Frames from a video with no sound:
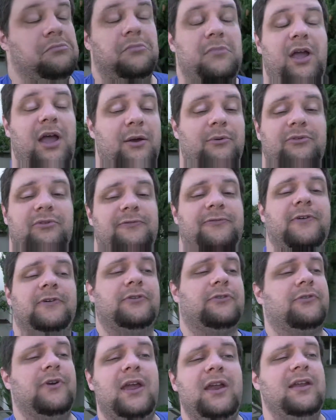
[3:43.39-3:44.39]
I was in
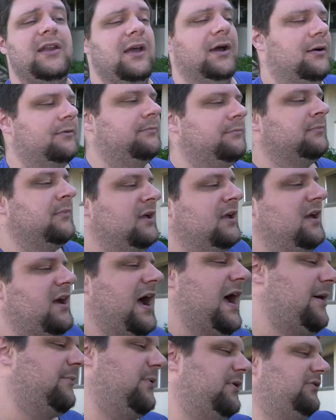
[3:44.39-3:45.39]
first grade now.
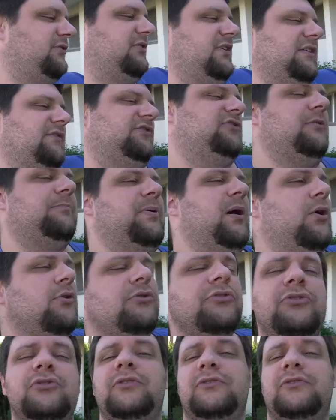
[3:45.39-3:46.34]
I wasn't have supposed to